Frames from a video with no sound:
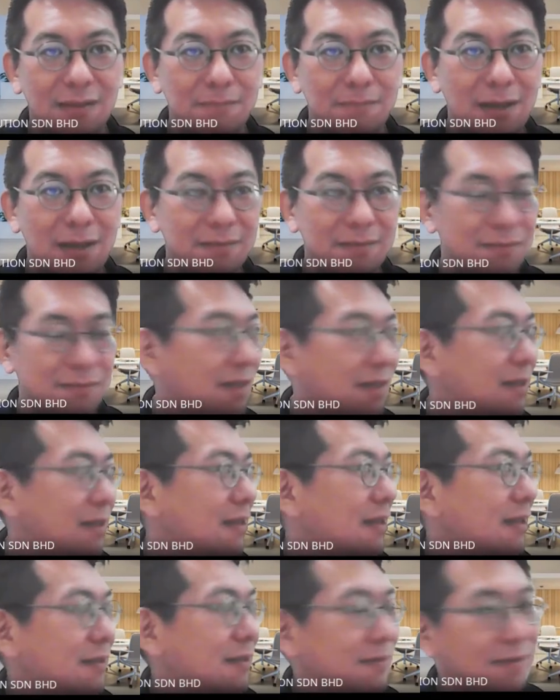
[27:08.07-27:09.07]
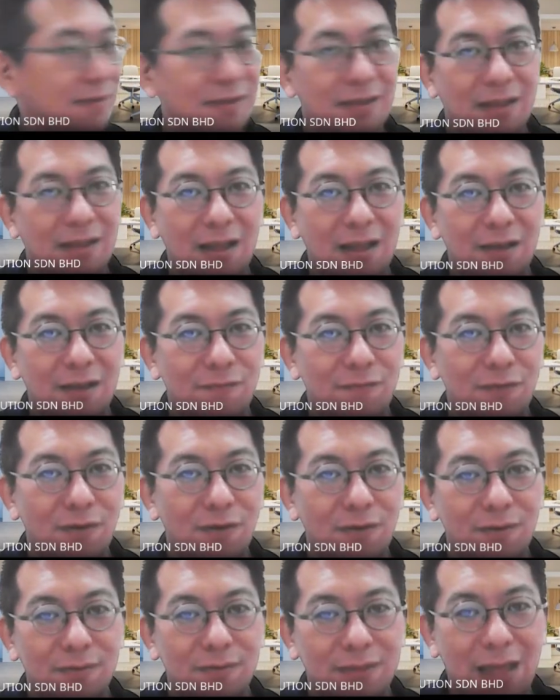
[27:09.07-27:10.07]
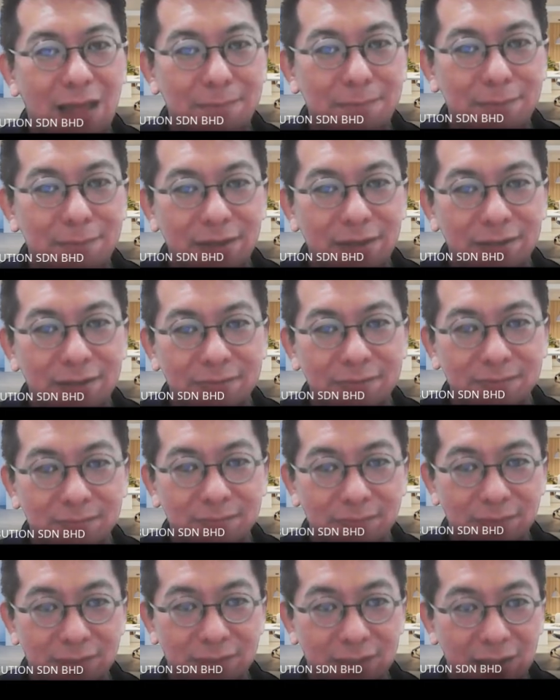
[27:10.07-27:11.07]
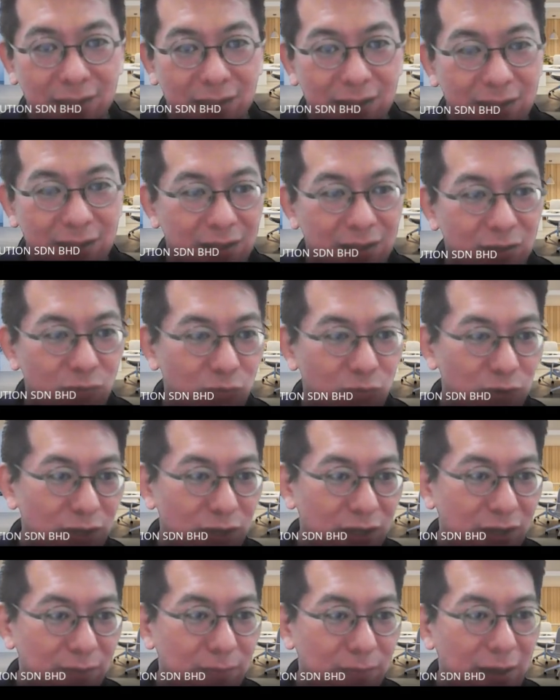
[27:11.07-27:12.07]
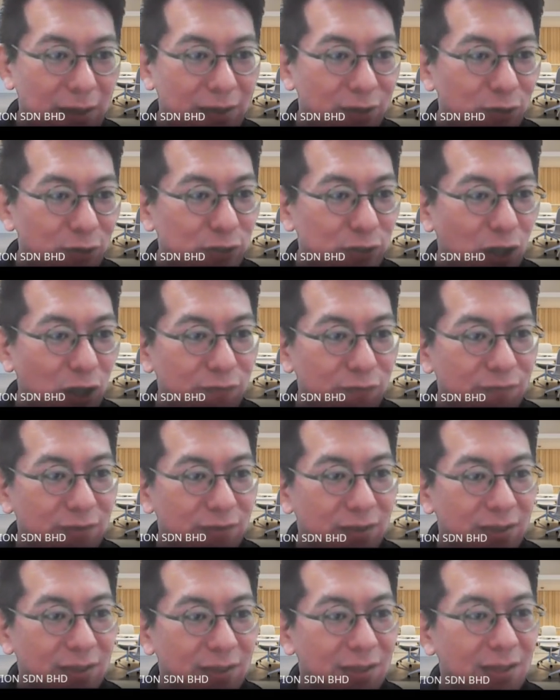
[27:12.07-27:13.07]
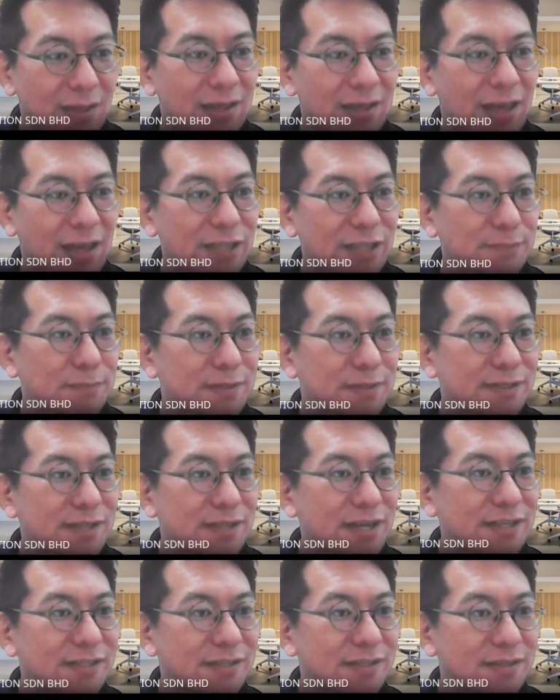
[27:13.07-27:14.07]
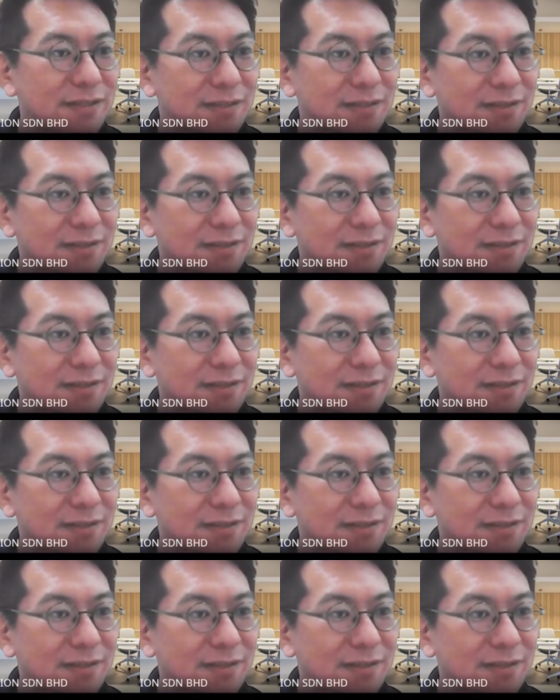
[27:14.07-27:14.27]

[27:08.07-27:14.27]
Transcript: but for time being, we make use of cash purchase.